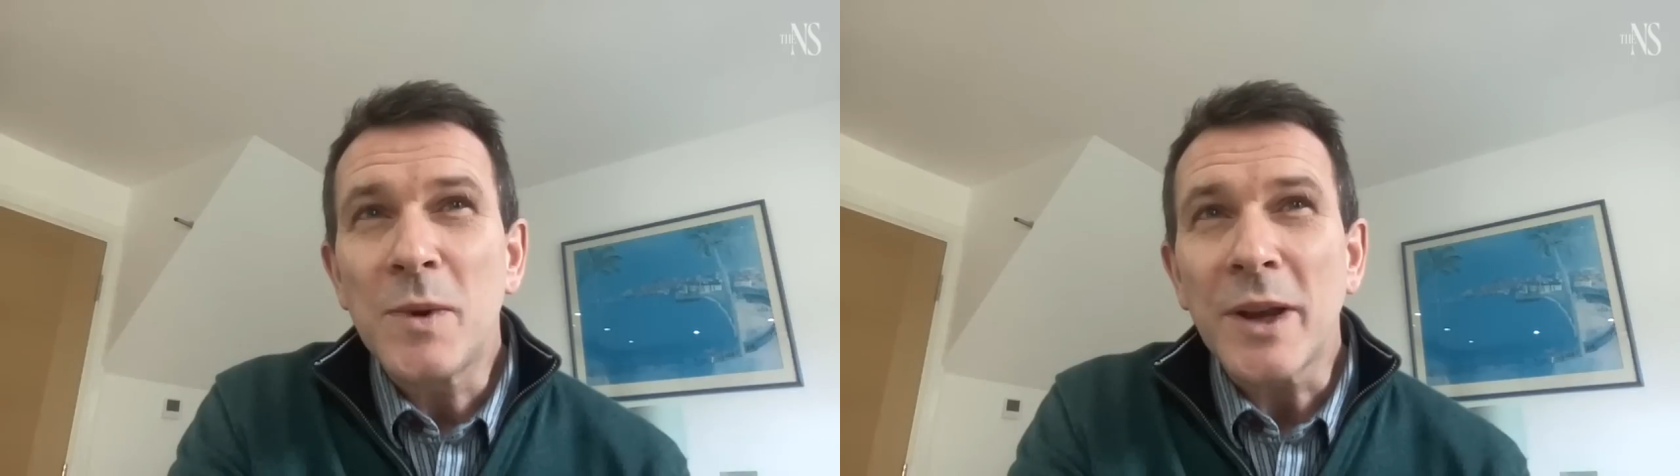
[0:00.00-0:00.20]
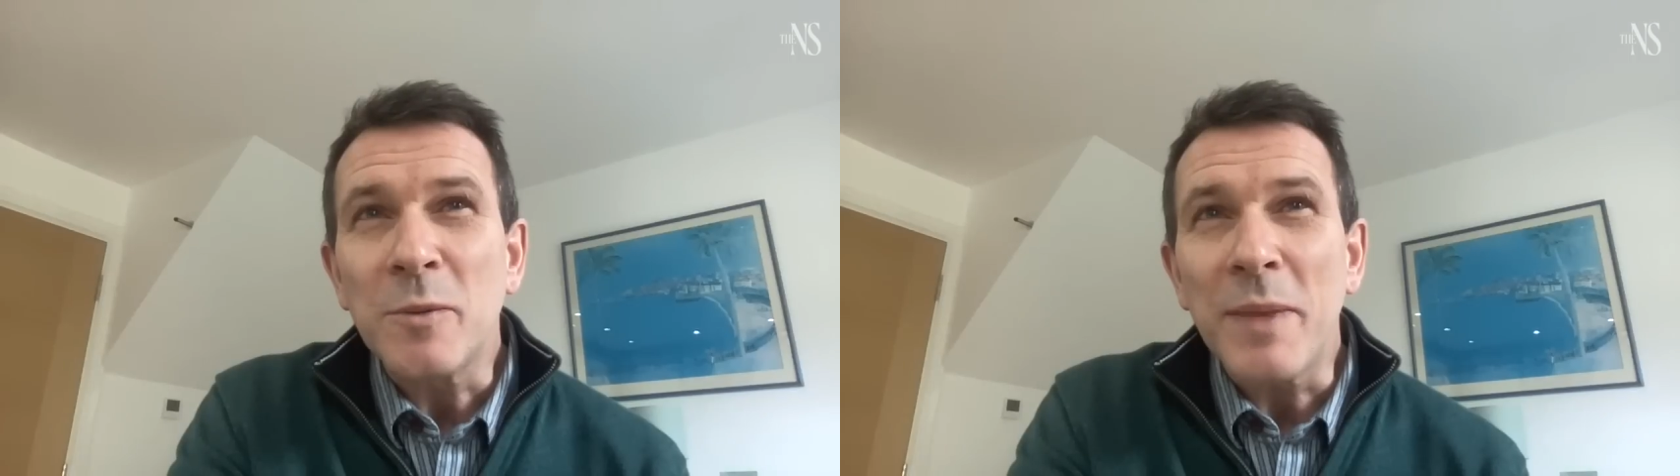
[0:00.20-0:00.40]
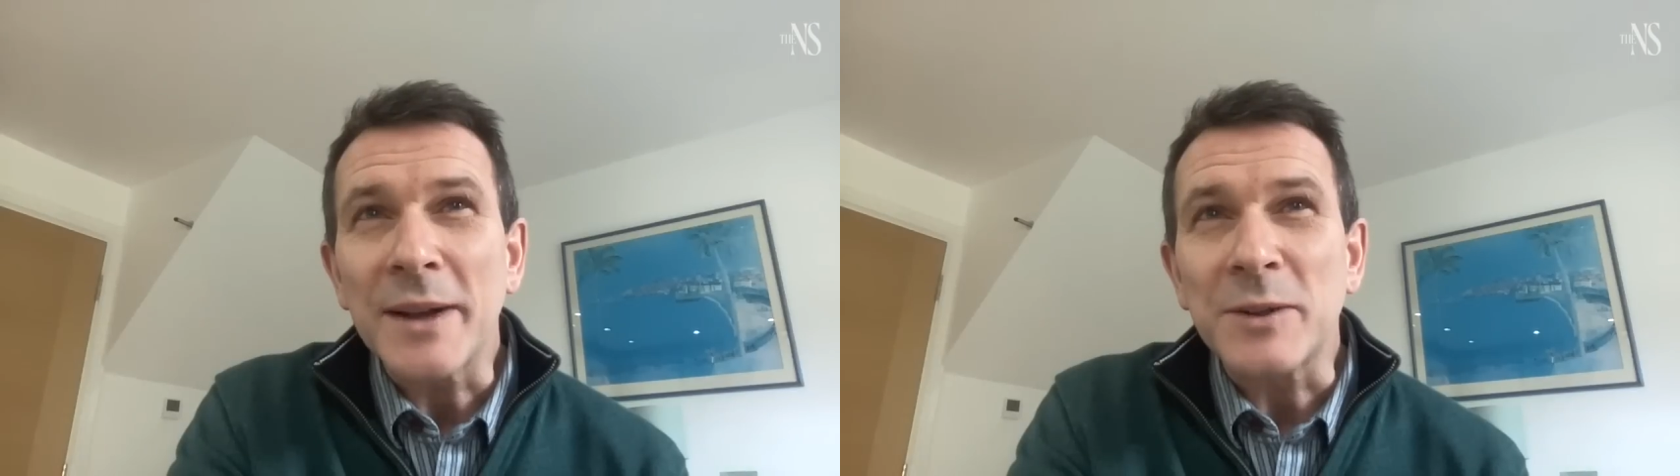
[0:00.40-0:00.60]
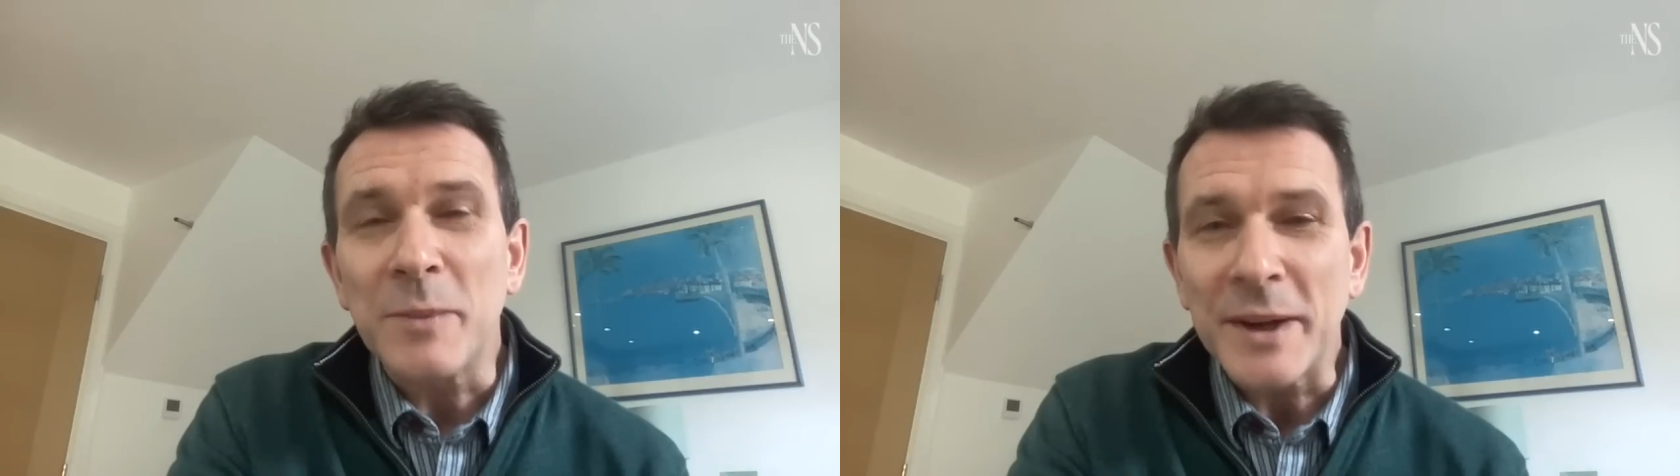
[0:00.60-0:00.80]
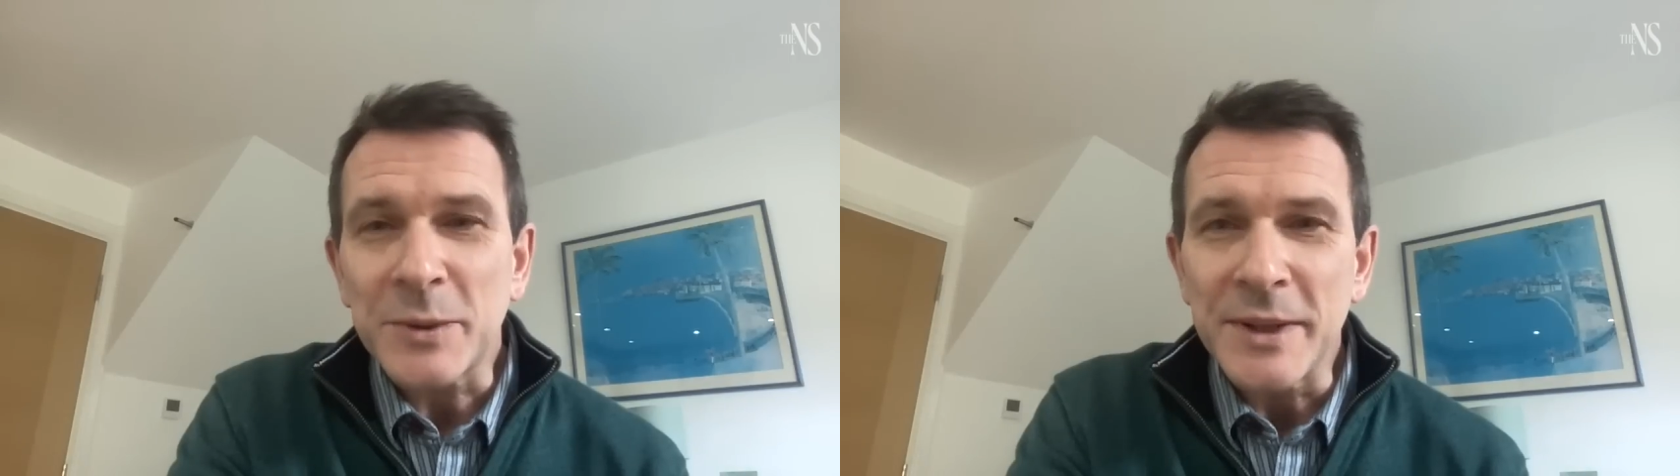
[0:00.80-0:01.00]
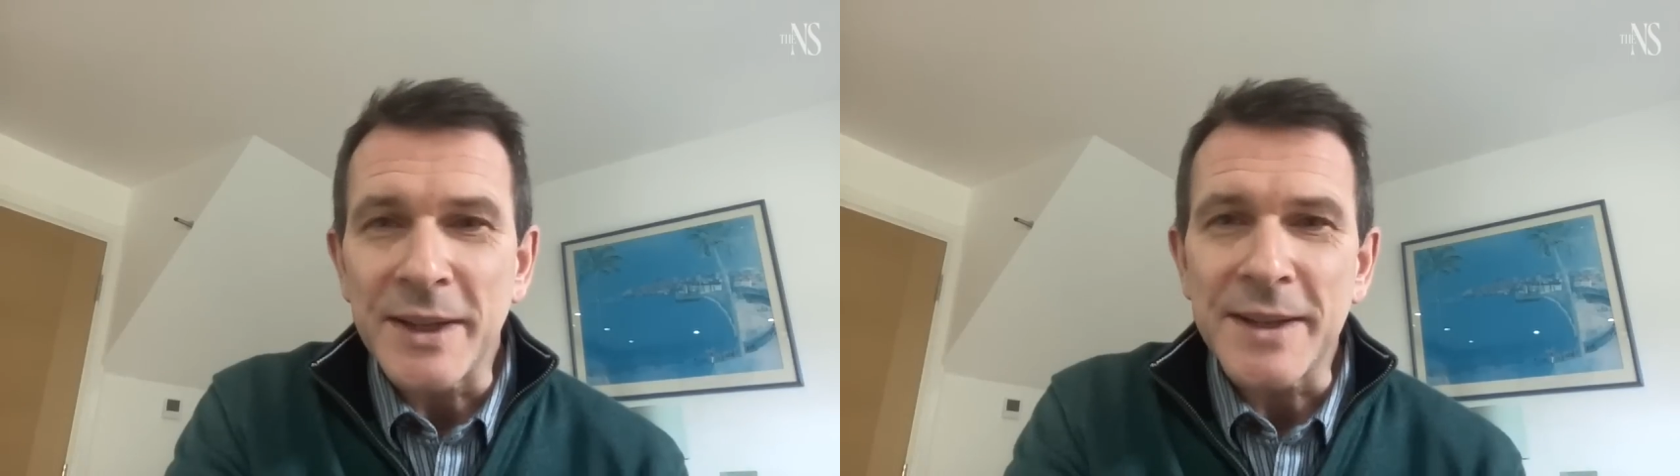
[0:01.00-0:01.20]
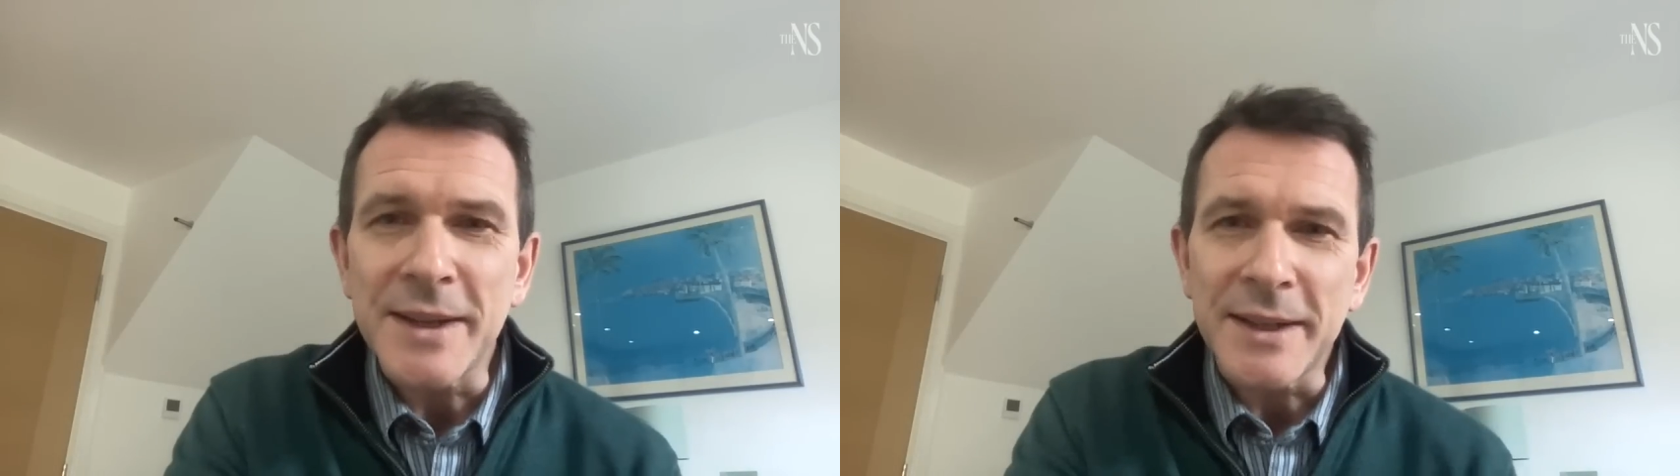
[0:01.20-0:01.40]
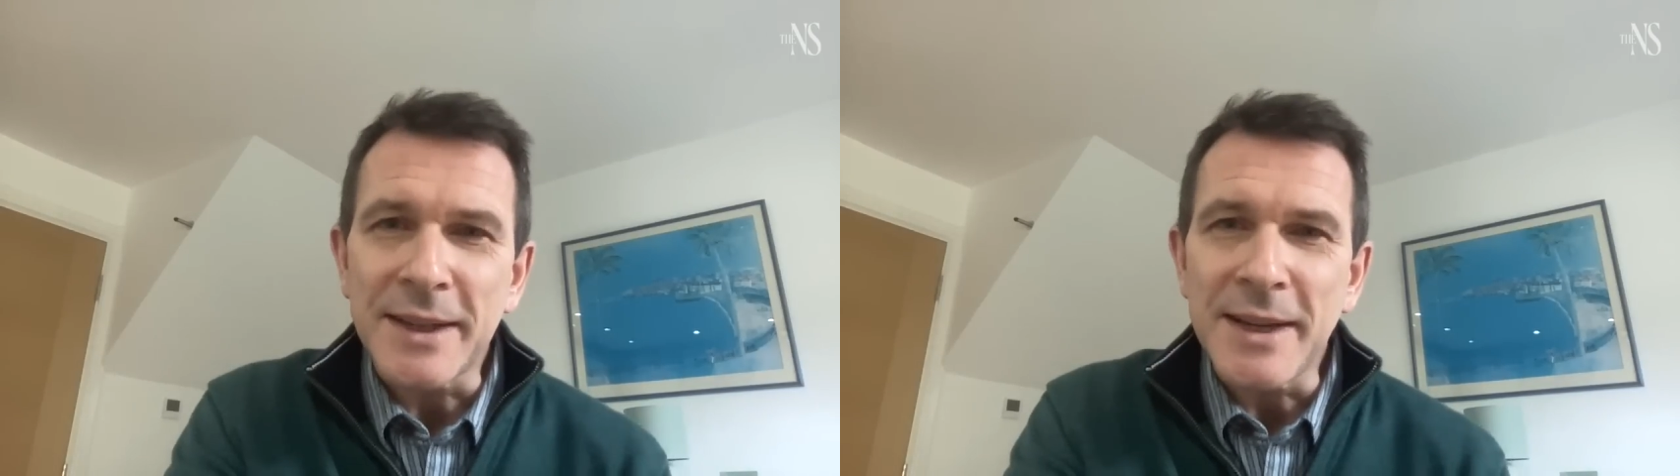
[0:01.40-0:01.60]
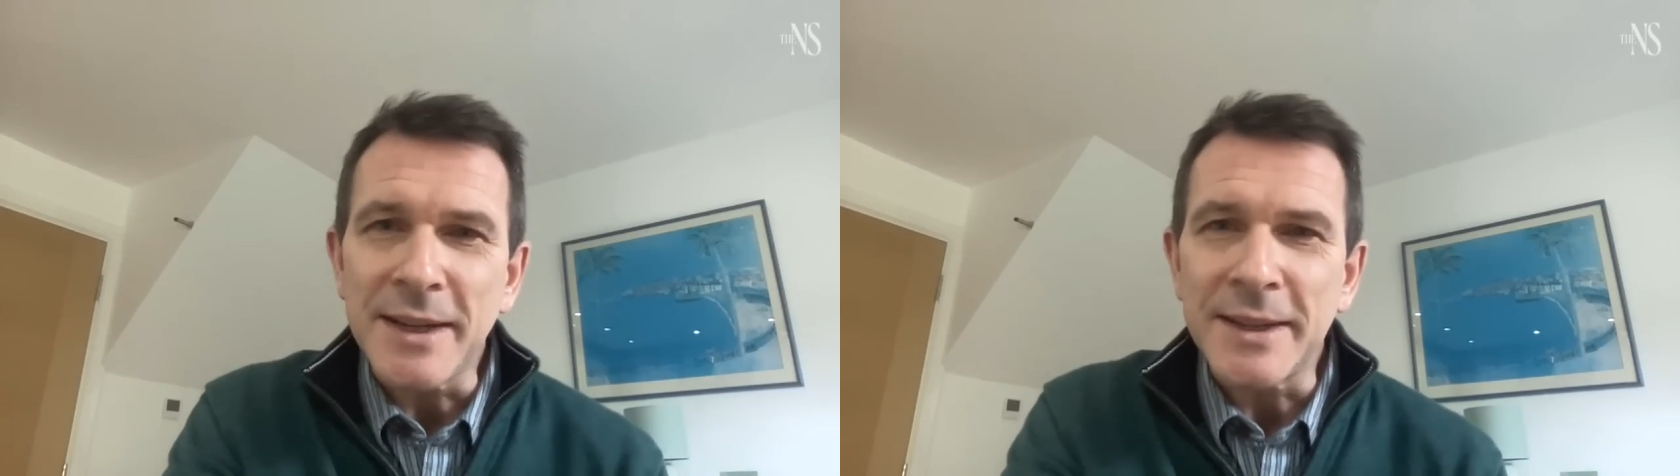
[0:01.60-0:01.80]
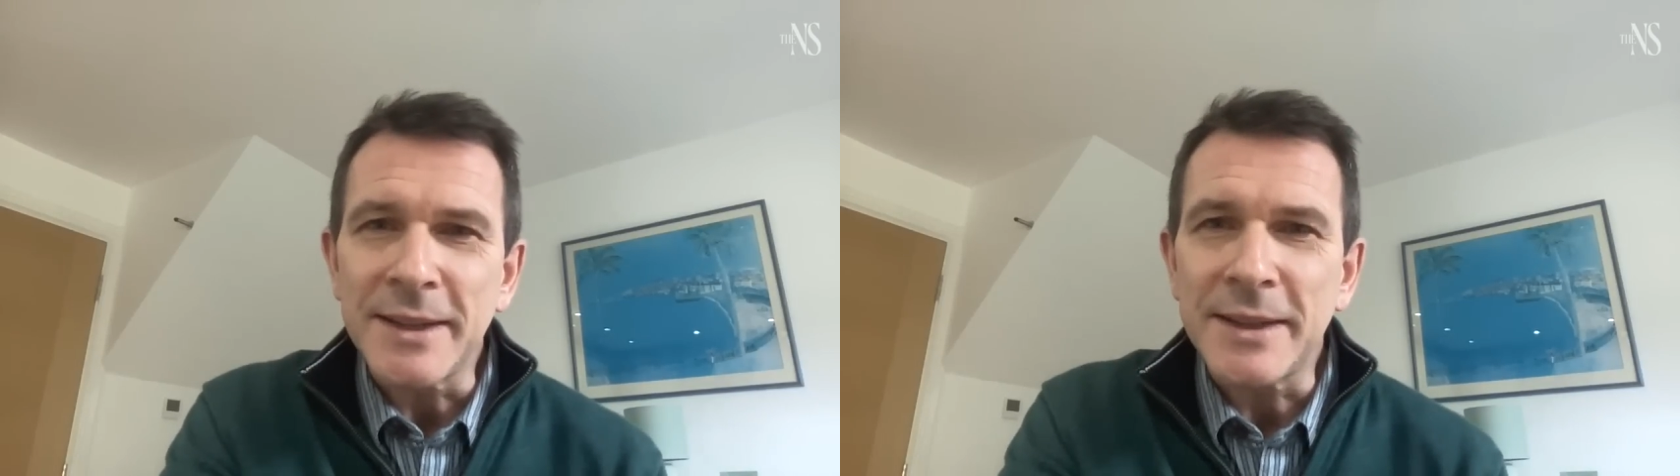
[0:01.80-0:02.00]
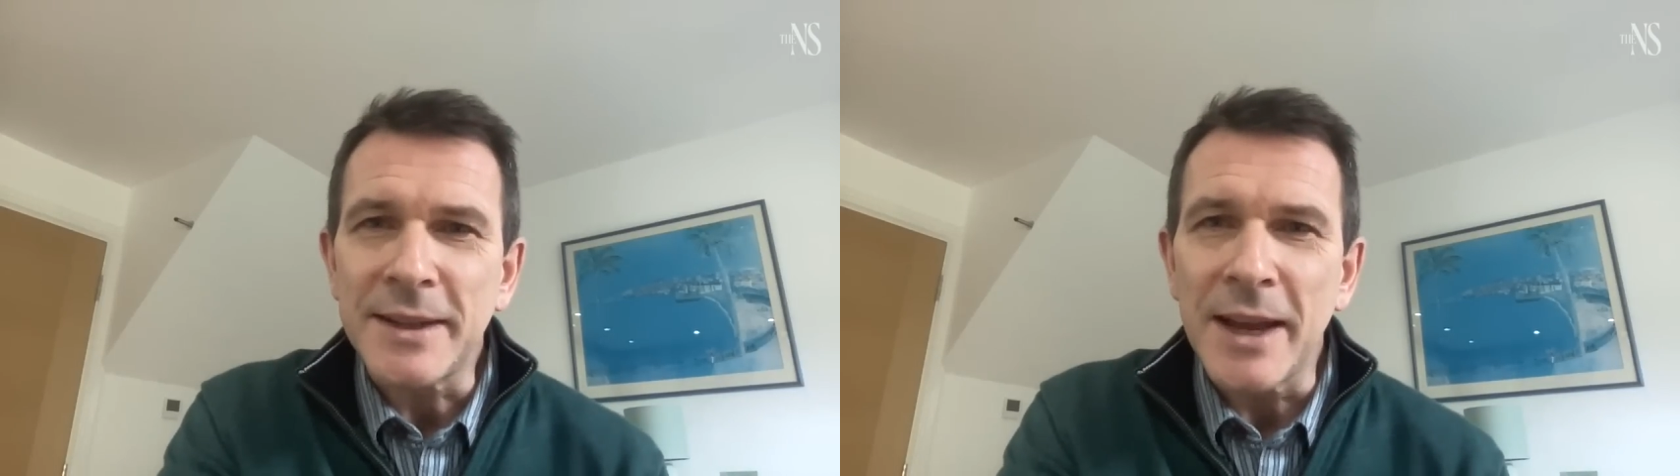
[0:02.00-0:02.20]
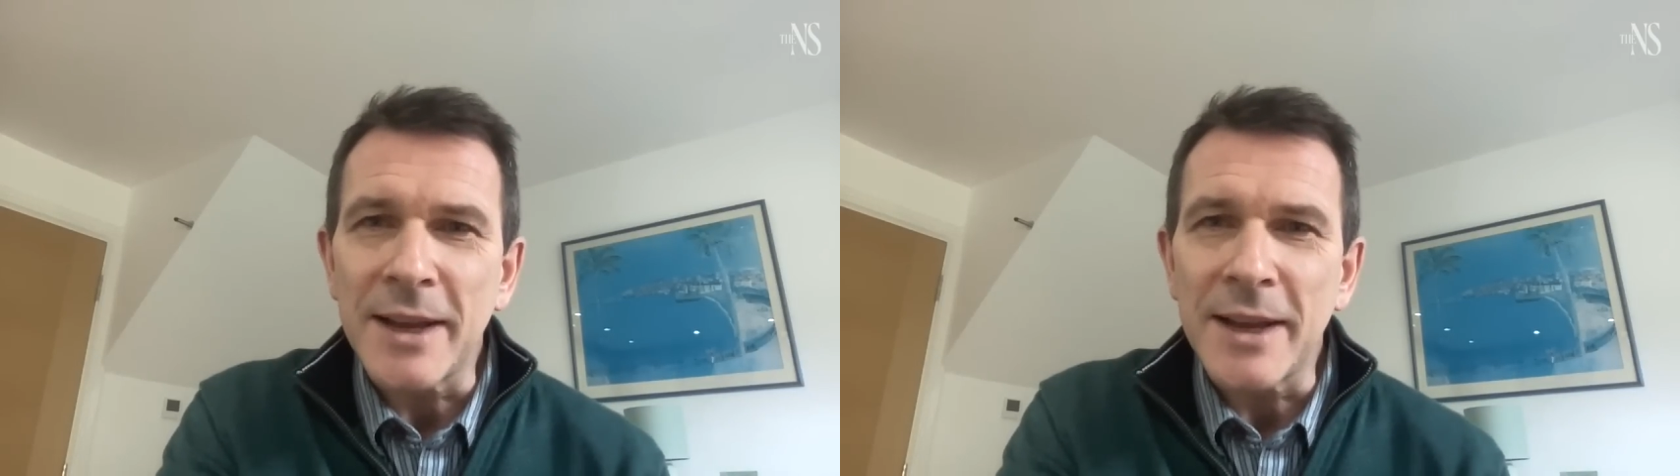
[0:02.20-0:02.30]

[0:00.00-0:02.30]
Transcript: go back to about 2013,